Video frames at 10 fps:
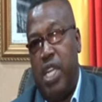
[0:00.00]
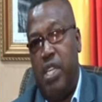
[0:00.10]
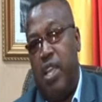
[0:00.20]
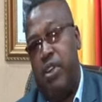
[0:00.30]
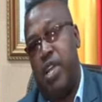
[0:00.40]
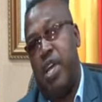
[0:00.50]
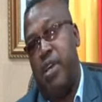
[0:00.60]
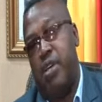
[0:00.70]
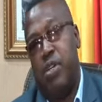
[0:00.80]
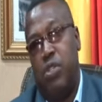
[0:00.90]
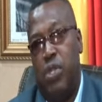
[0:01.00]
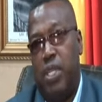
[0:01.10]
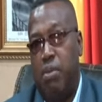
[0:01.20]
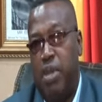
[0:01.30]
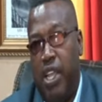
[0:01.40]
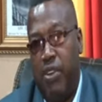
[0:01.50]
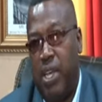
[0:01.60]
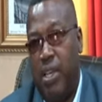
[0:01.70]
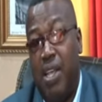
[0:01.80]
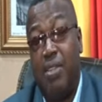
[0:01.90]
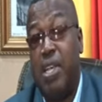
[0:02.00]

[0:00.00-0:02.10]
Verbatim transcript: area to the Tema area. That's